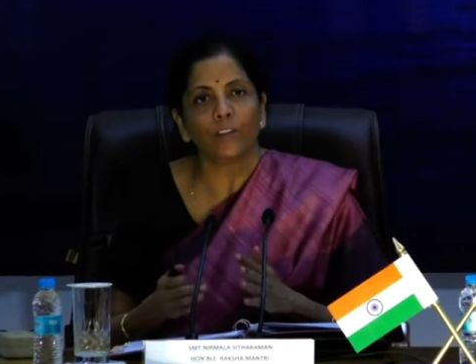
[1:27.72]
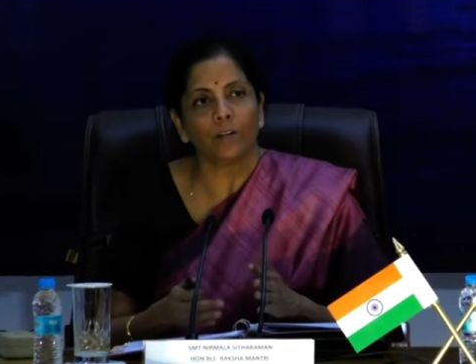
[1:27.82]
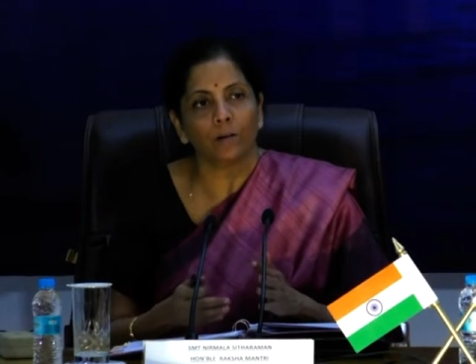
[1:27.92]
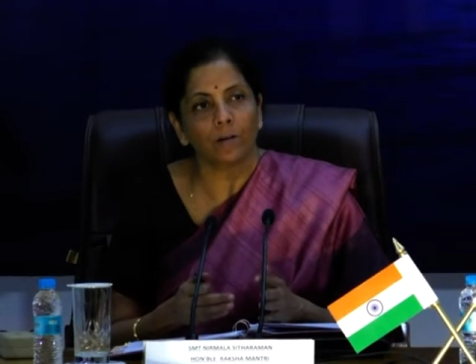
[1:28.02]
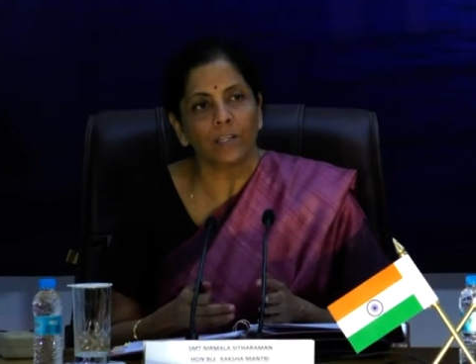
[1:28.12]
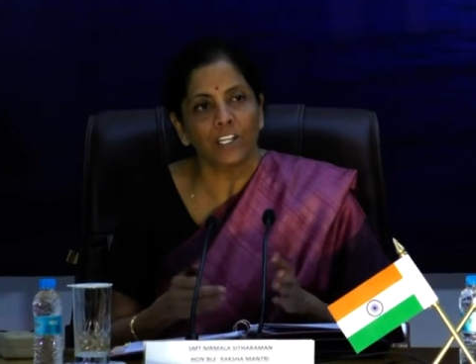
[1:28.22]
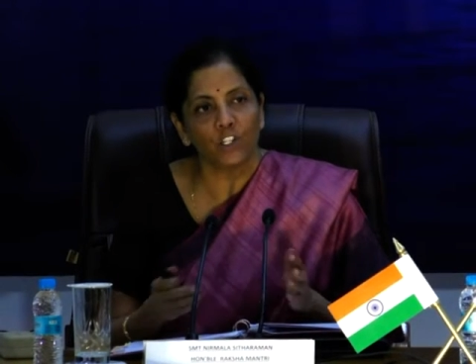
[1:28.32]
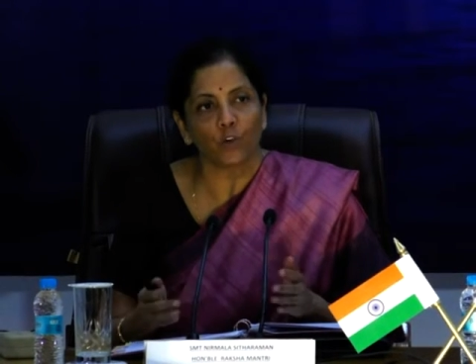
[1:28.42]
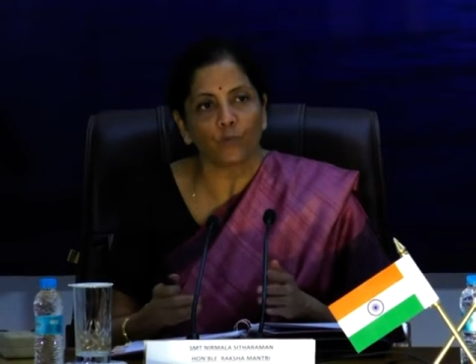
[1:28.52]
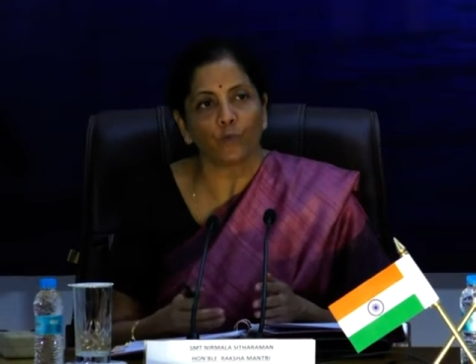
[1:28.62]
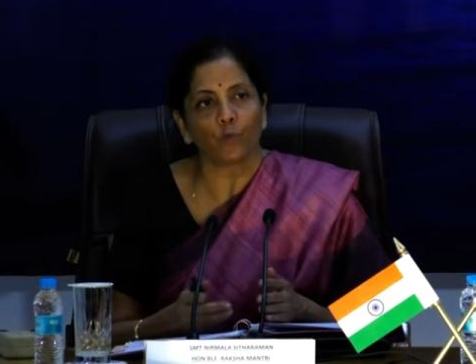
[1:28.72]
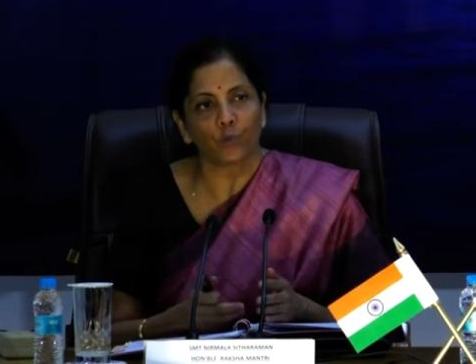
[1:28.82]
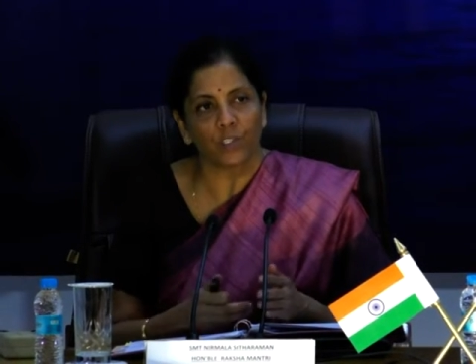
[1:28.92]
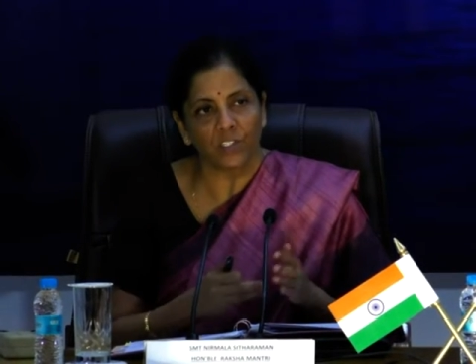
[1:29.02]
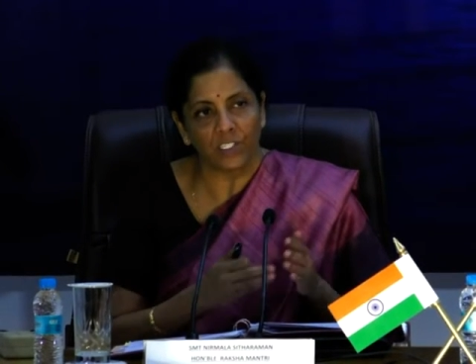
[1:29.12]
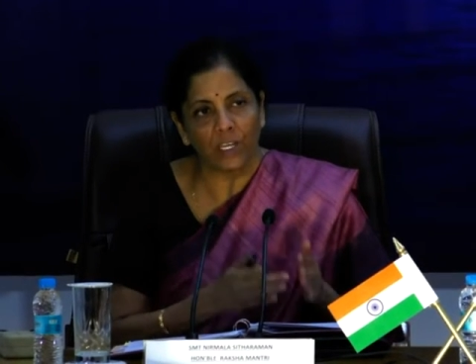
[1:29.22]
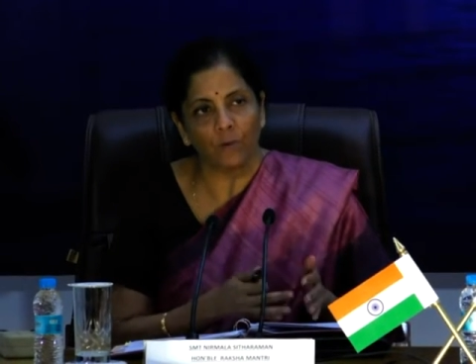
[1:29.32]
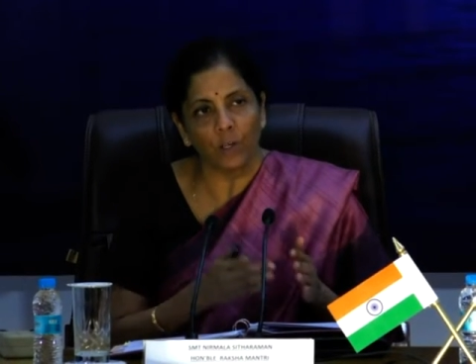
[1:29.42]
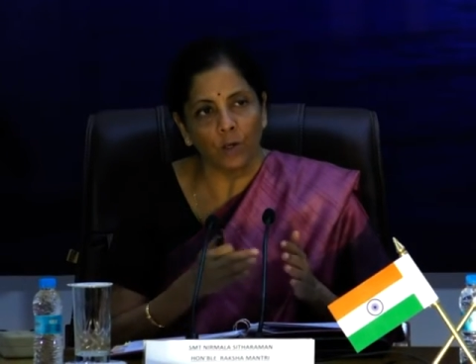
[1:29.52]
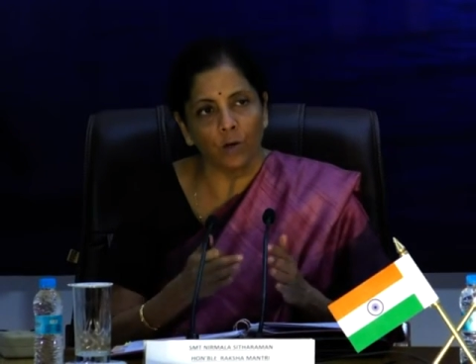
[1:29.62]
within each of the forces,
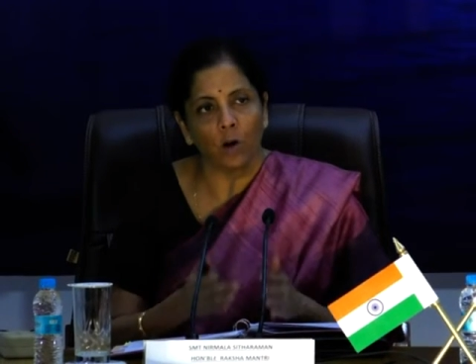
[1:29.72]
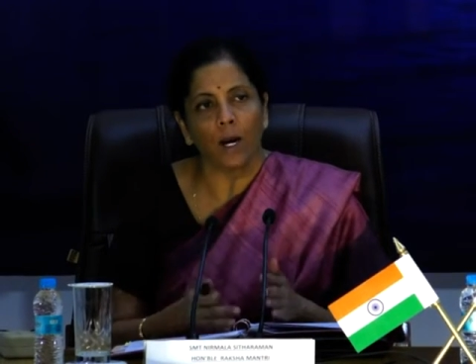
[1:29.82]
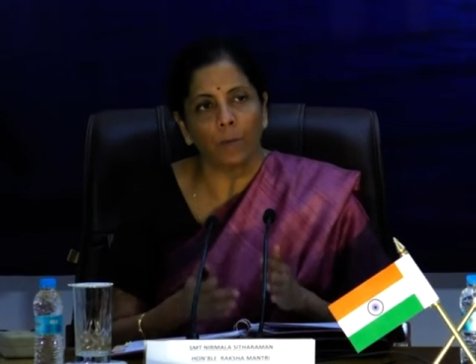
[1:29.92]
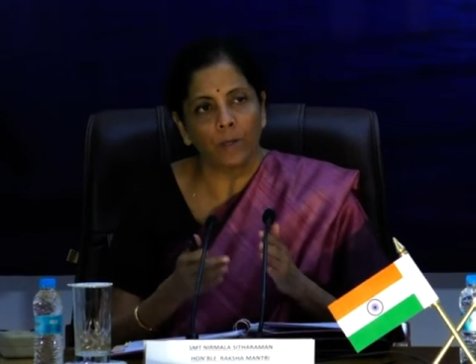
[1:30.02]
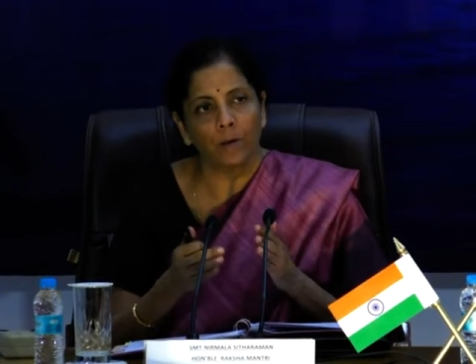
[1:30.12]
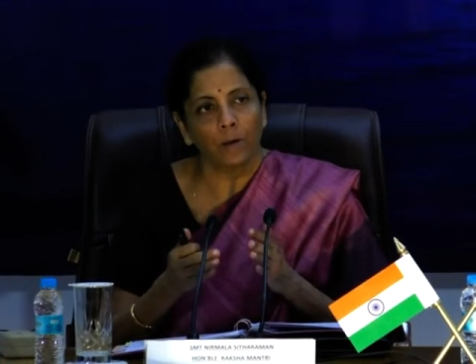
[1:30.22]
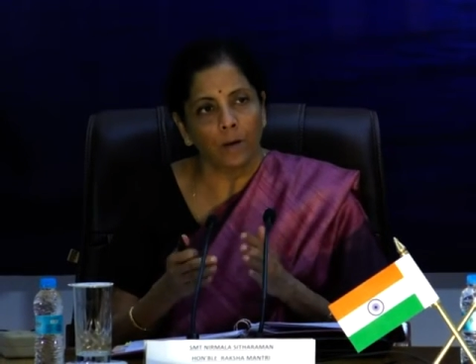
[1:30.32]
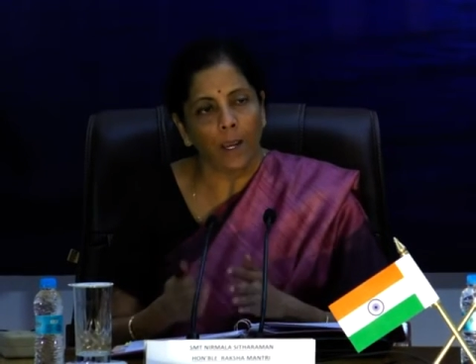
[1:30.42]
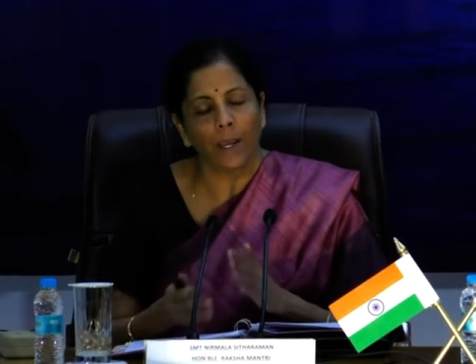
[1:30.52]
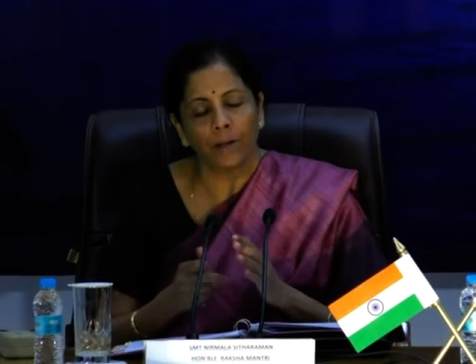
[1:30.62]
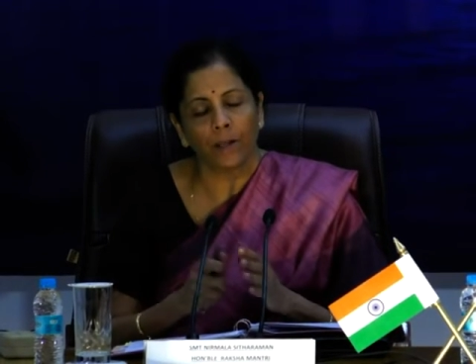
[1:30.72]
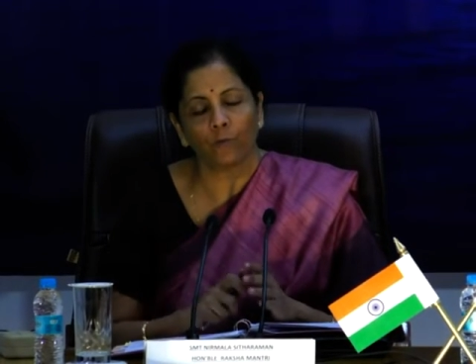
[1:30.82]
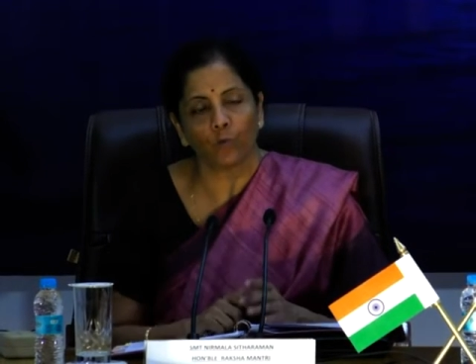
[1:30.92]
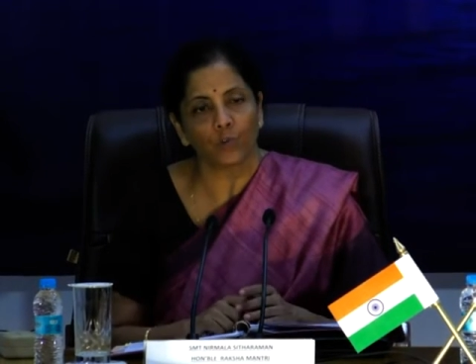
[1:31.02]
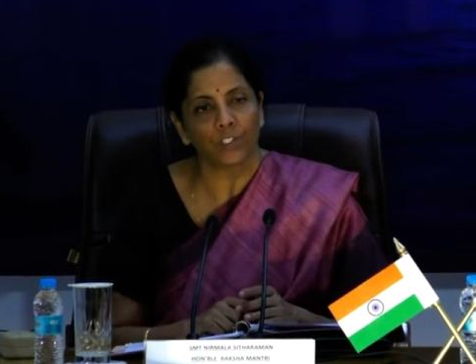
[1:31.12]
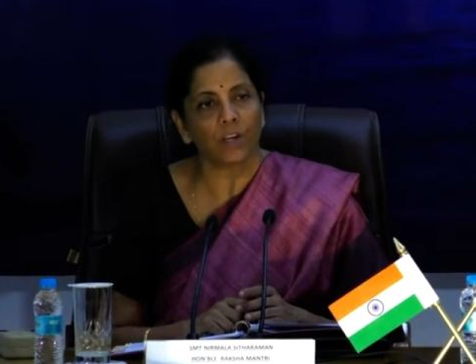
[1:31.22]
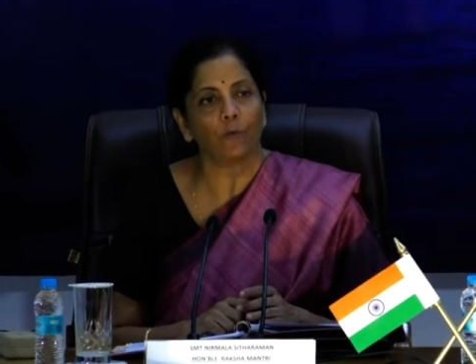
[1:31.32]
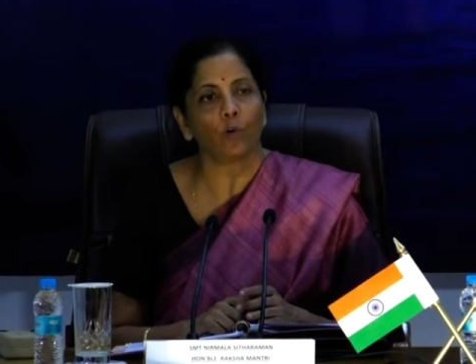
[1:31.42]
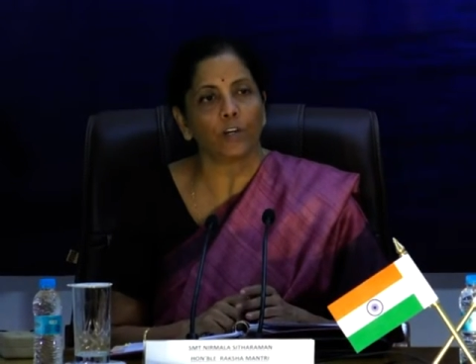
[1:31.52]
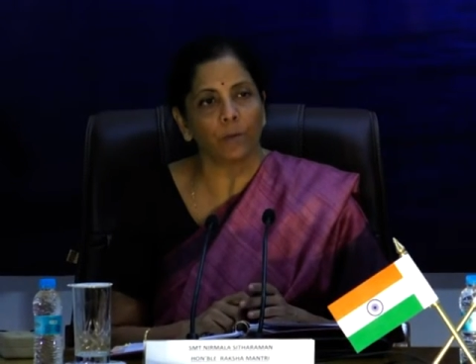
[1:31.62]
Navy, Army, and Air Force,
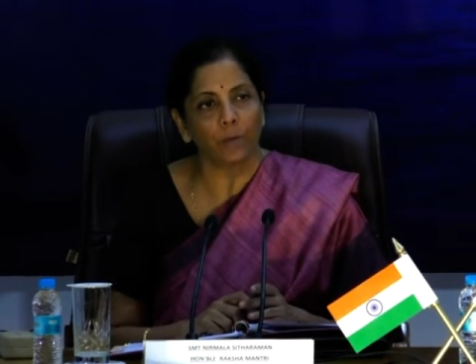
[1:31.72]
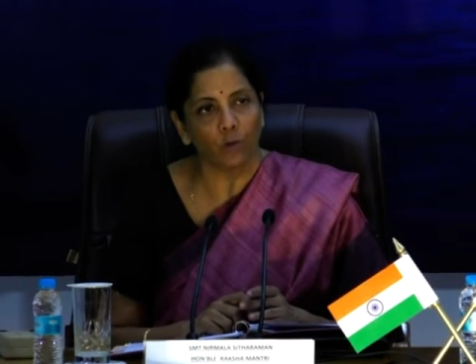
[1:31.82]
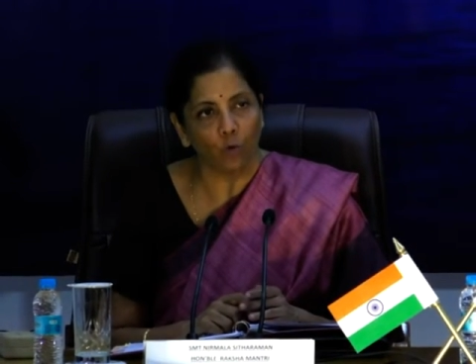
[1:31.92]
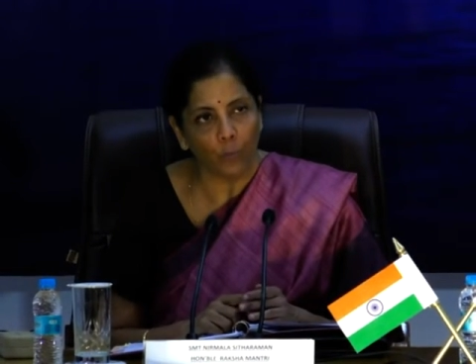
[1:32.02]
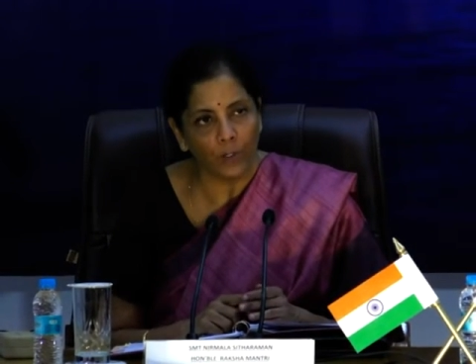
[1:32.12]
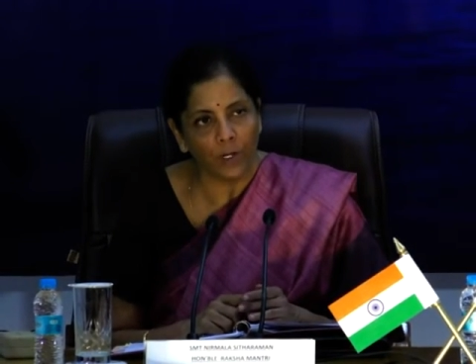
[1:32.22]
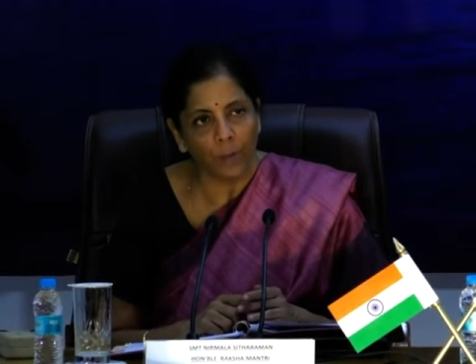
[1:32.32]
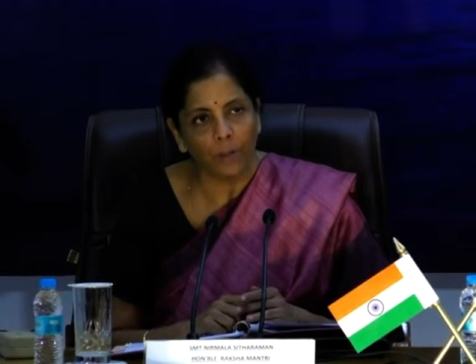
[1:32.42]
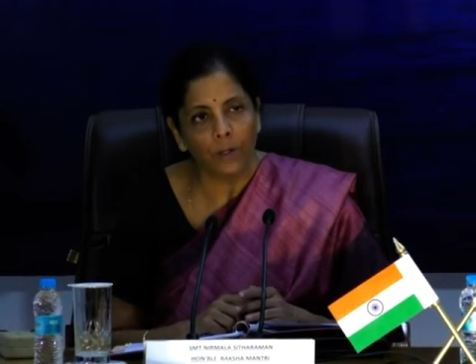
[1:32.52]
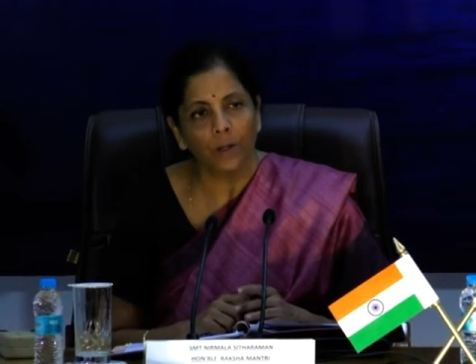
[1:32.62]
have already been opened up.